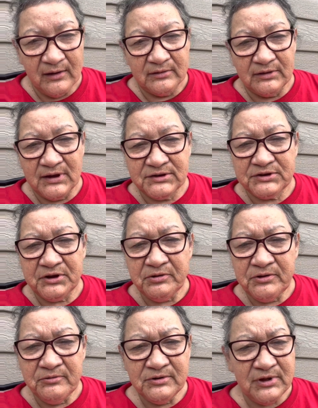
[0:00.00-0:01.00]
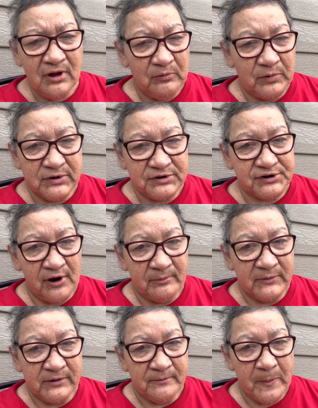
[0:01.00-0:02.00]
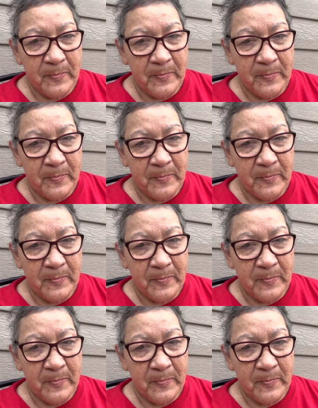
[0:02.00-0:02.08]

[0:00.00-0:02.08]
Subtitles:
They still use that word, shaman.